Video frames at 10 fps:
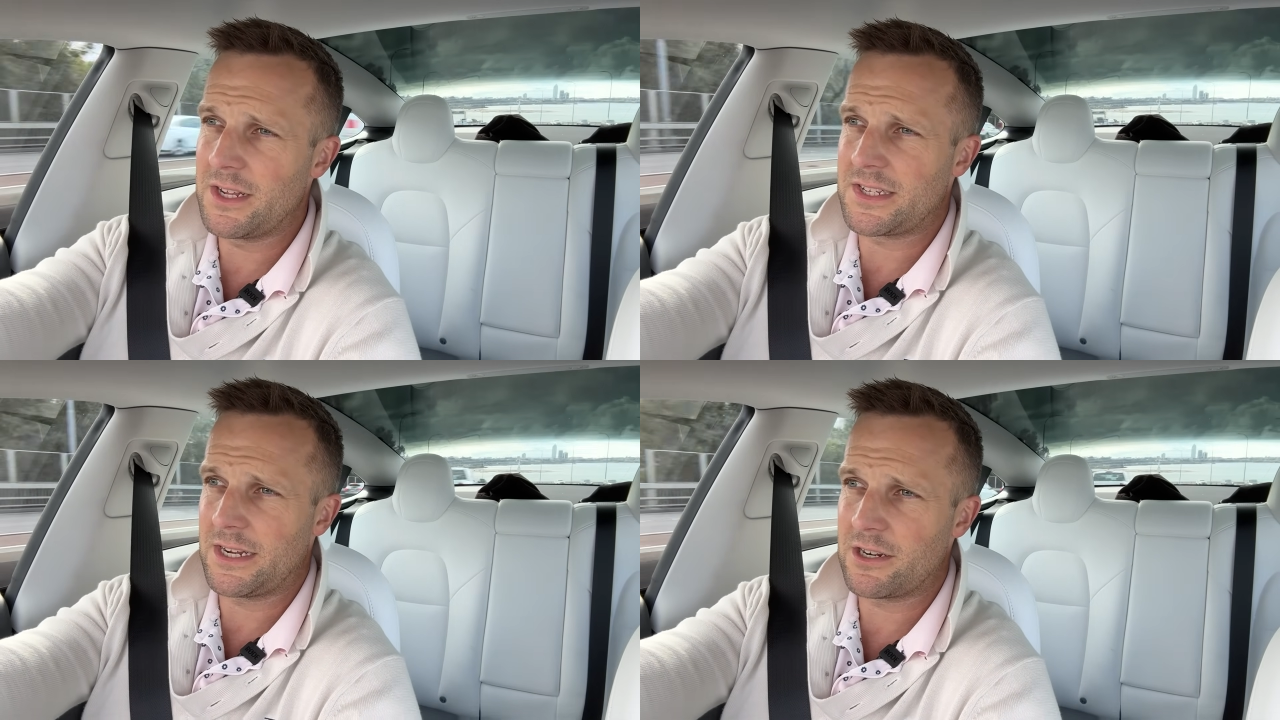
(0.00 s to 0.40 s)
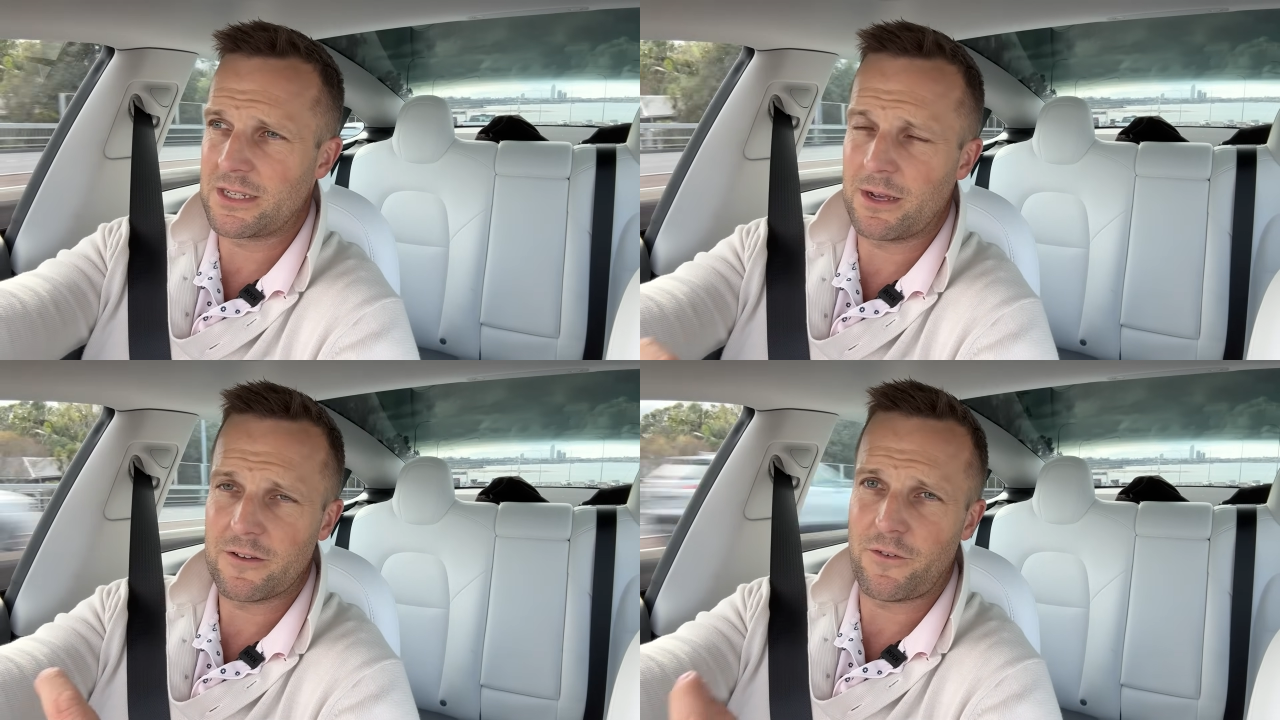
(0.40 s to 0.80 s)
serious
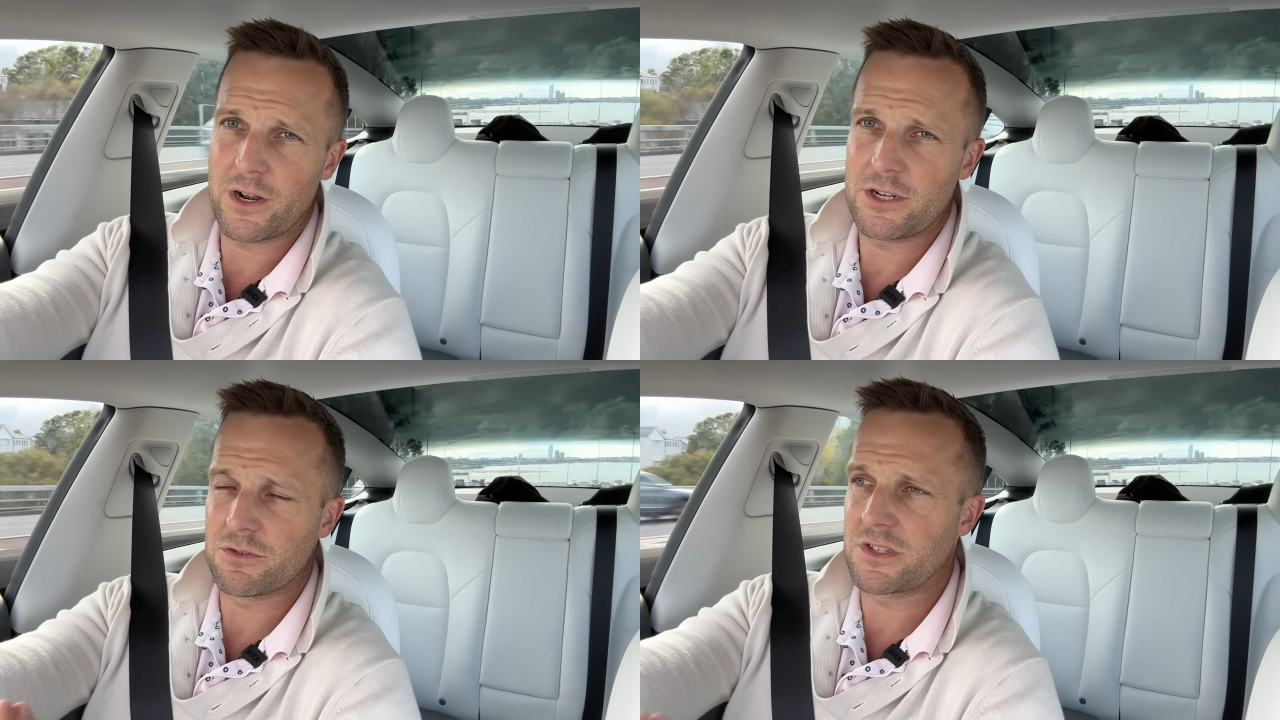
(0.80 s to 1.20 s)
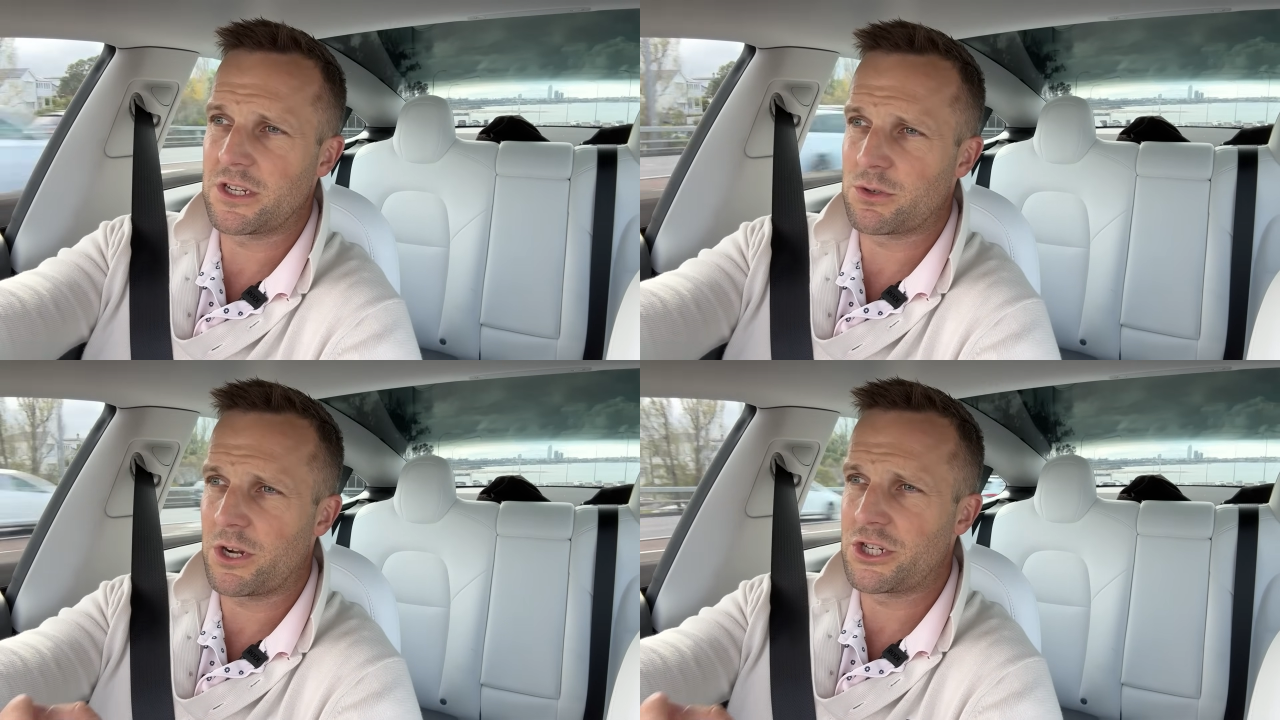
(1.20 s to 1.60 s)
about the financial
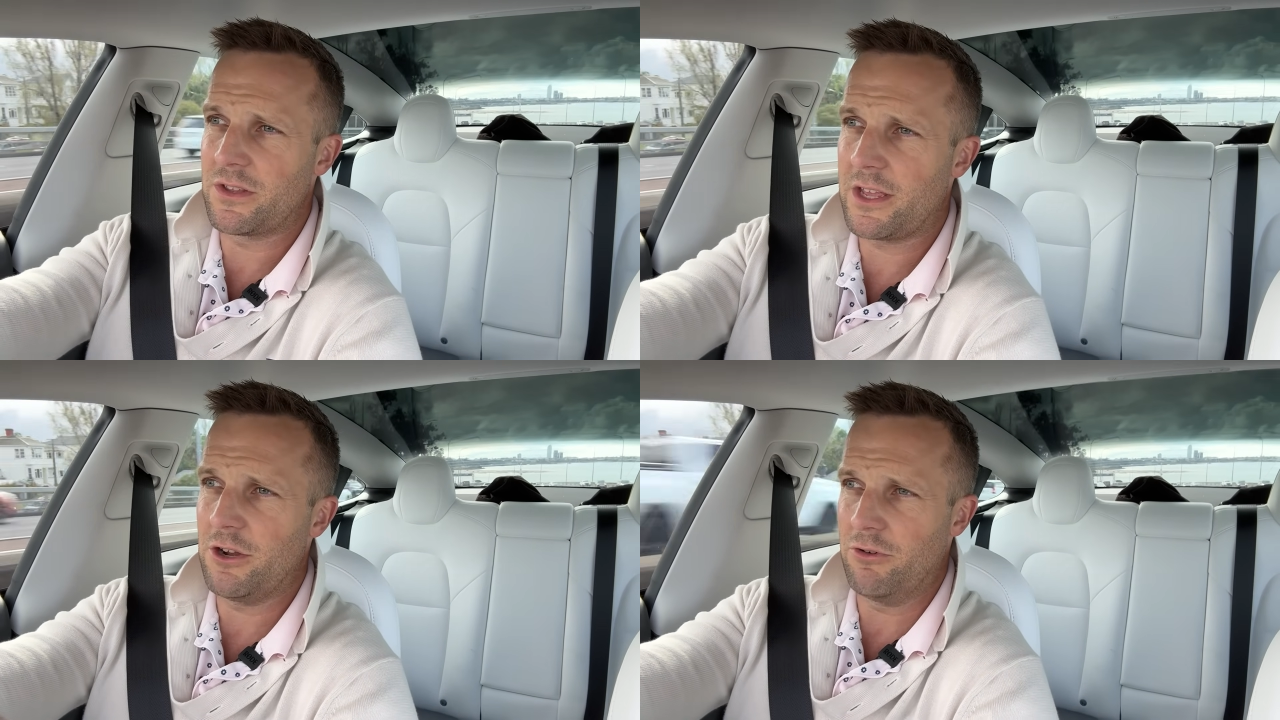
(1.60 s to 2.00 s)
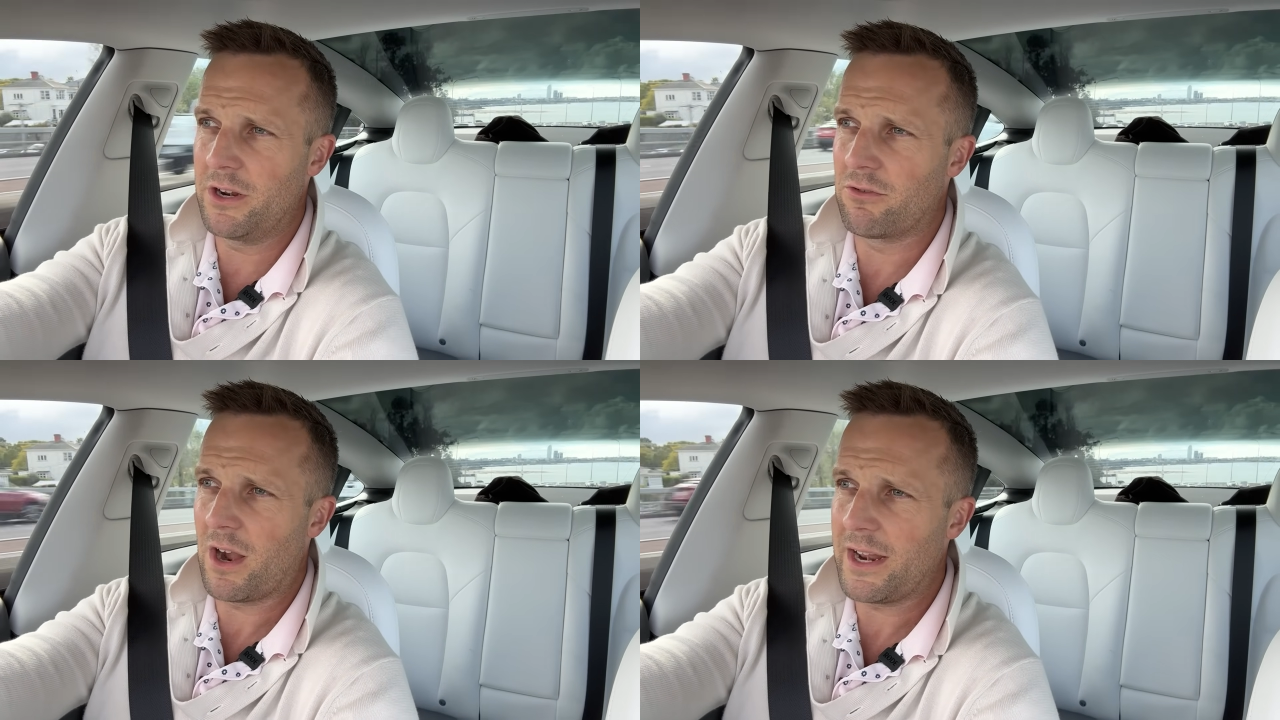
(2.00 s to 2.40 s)
situation that you're
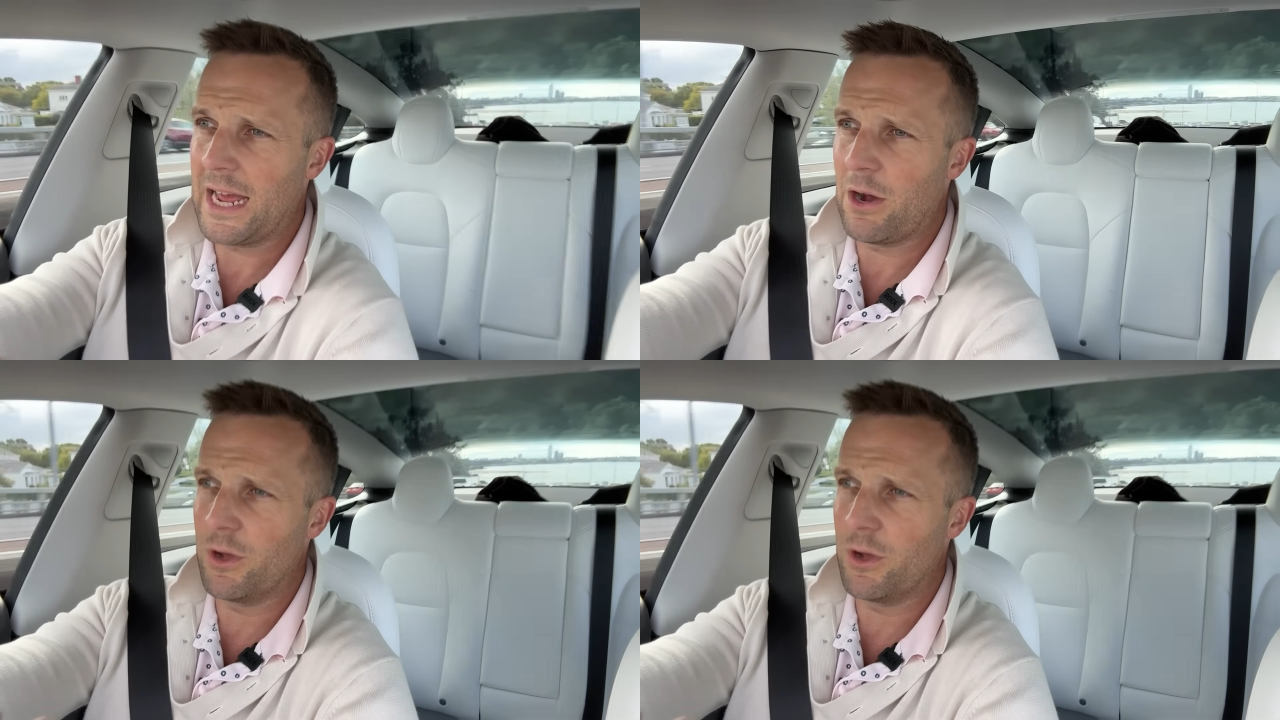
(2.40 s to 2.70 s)
in right now.